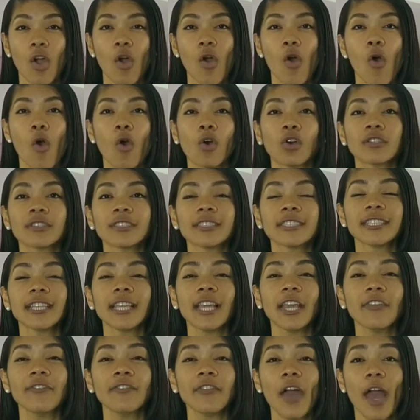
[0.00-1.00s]
or
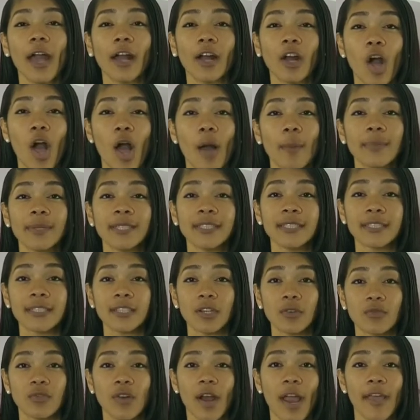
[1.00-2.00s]
leave a comment
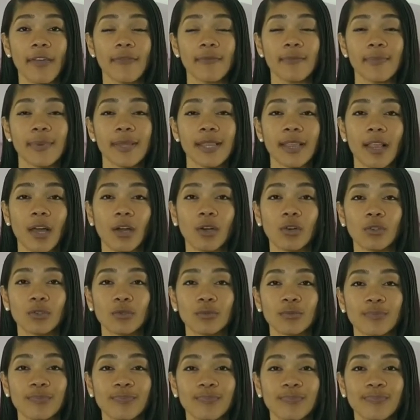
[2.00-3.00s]
right below.
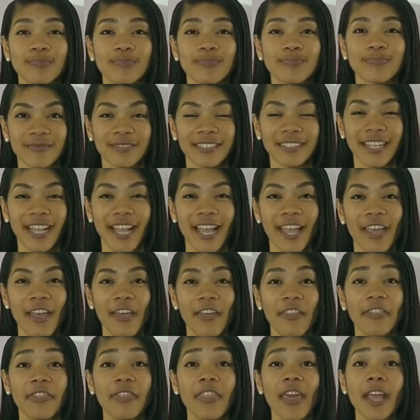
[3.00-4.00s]

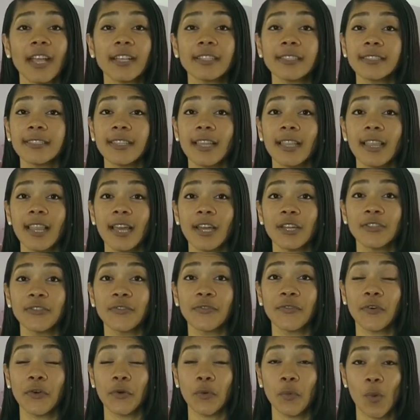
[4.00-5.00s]
Thanks a lot
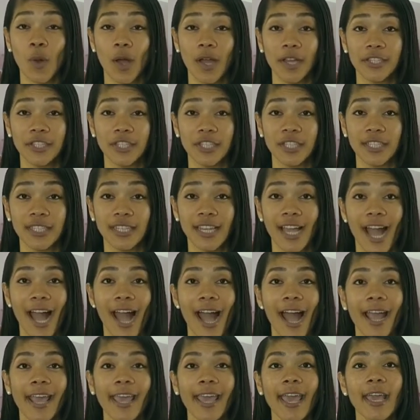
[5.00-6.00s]
for watching.
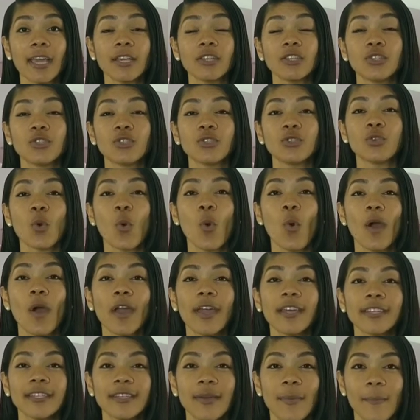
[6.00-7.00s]
I
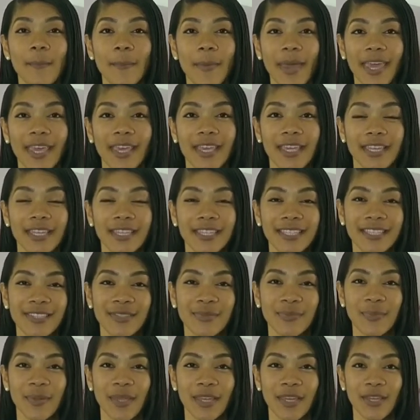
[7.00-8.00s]
enjoyed making
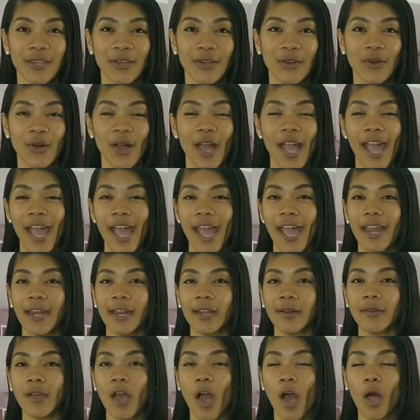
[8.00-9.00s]
this video and
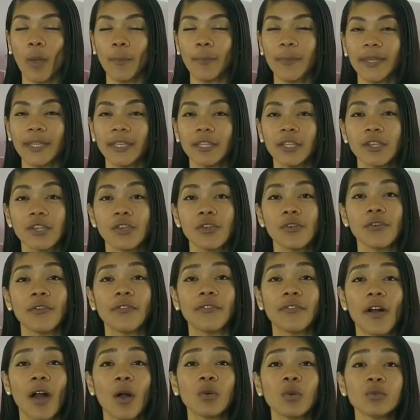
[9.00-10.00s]
I'm hoping you
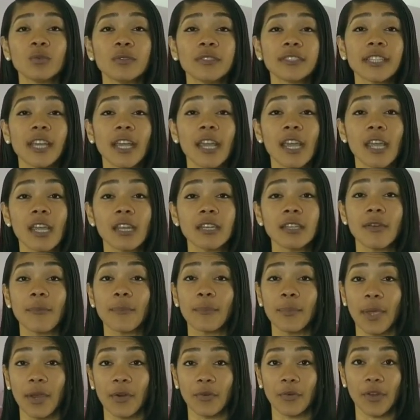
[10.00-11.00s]
found it
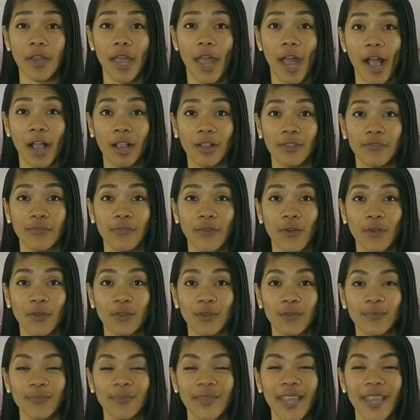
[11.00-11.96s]
very helpful.